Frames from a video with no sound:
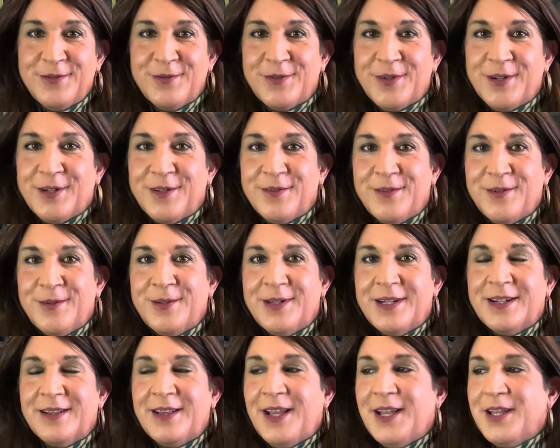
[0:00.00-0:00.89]
front of you in
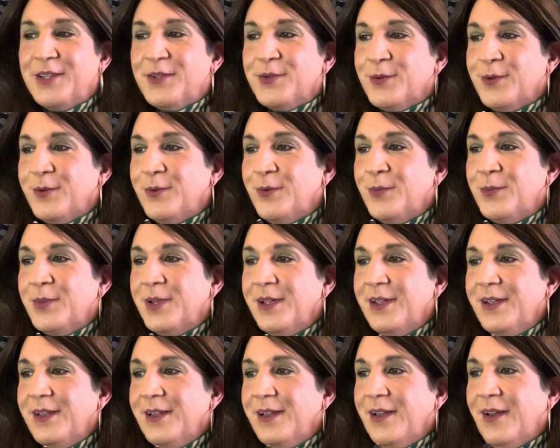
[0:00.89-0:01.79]
a classroom,
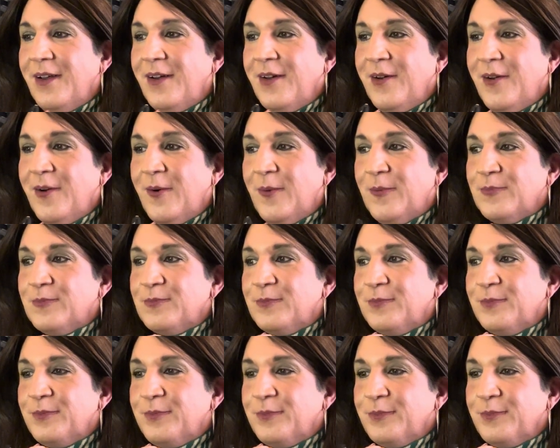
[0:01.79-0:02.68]

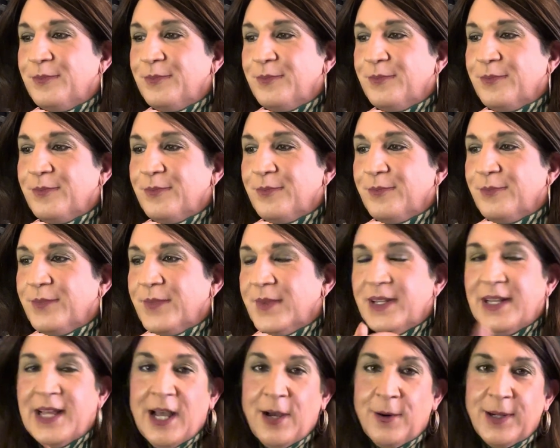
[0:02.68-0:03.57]

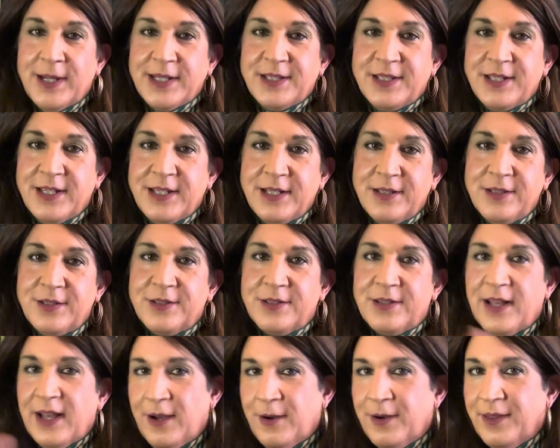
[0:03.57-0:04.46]
and how I teach,
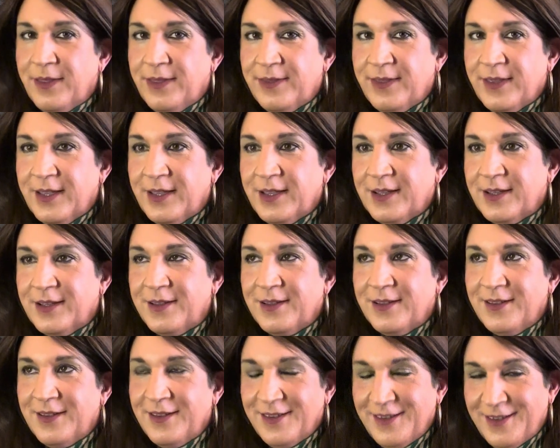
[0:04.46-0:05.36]
how I think,
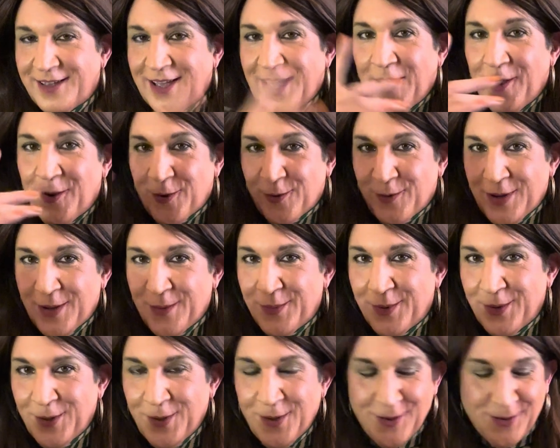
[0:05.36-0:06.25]
how I
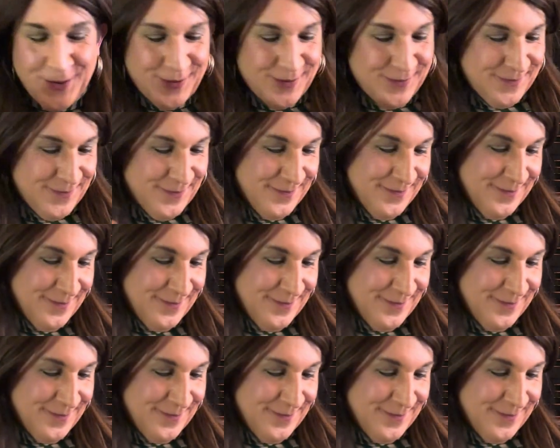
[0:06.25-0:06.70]
ramble on,